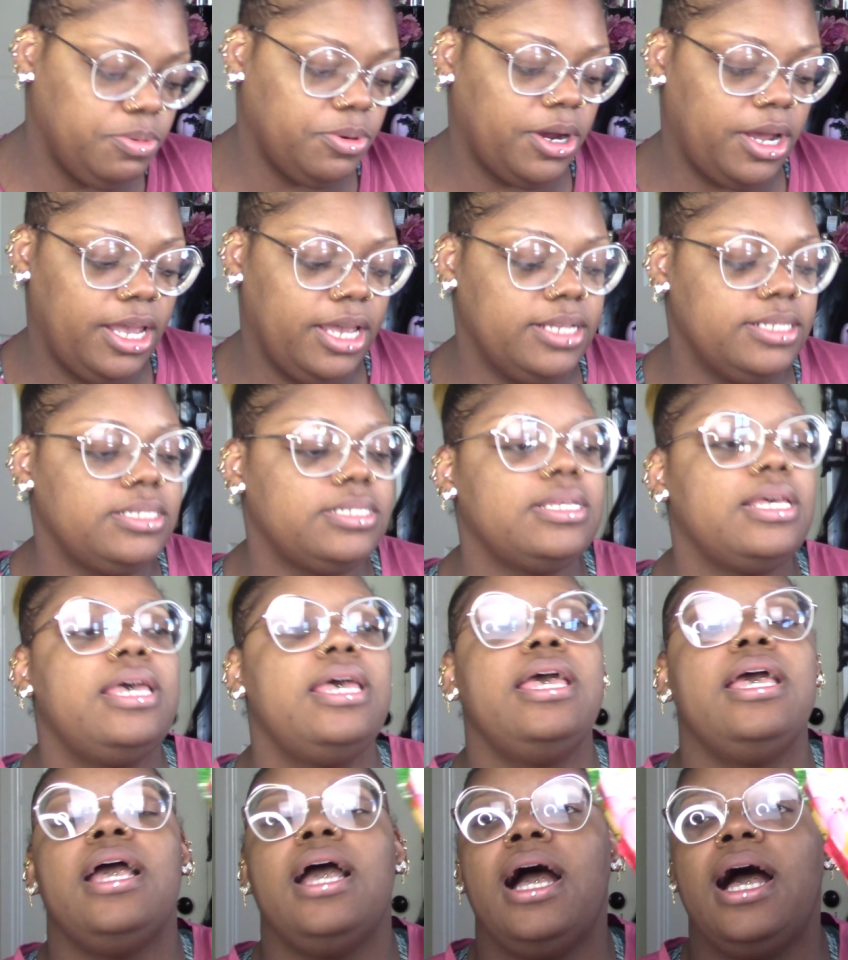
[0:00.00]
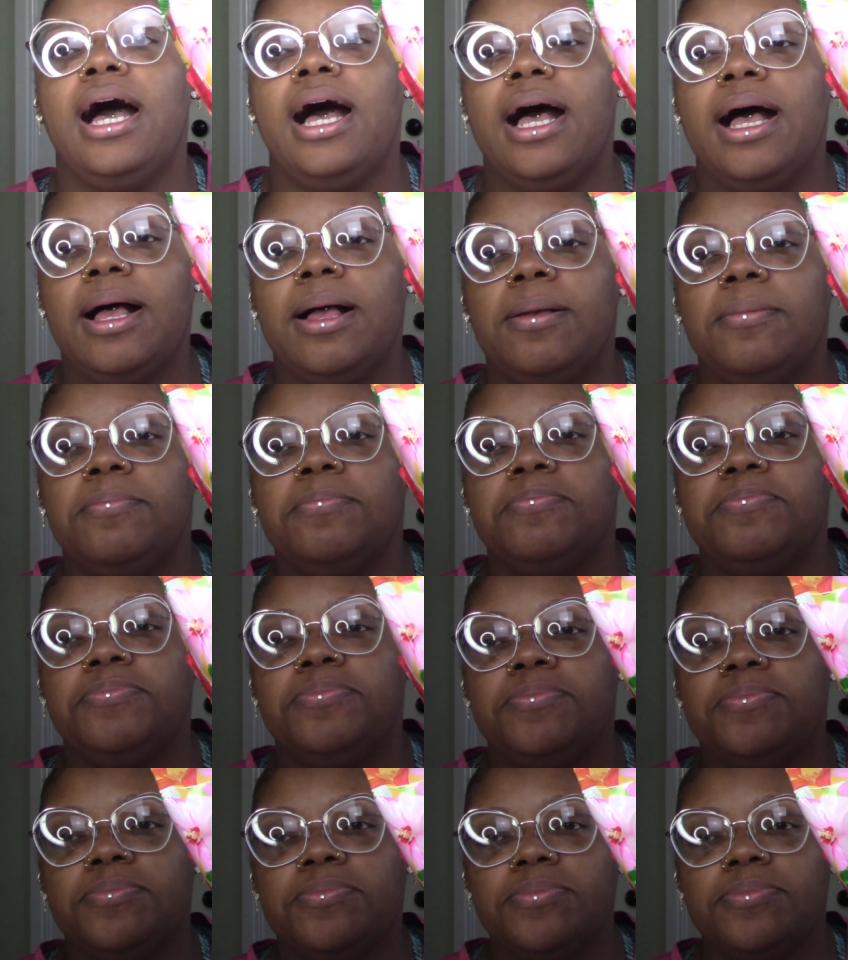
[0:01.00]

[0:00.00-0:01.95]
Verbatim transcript: brands. Um,